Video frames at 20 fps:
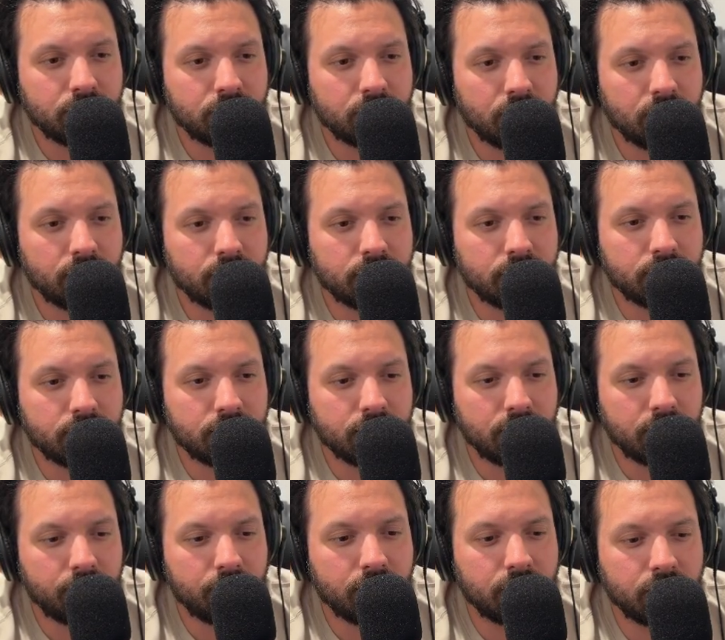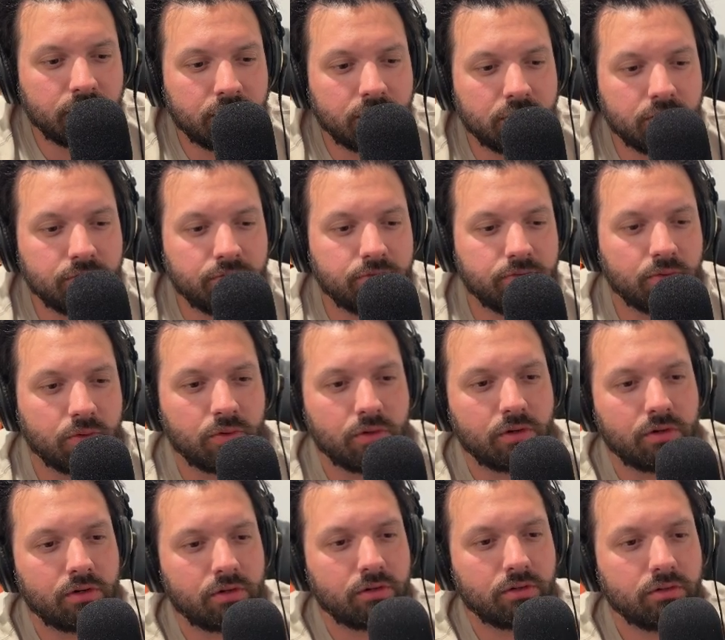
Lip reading: So let's say I want to go for,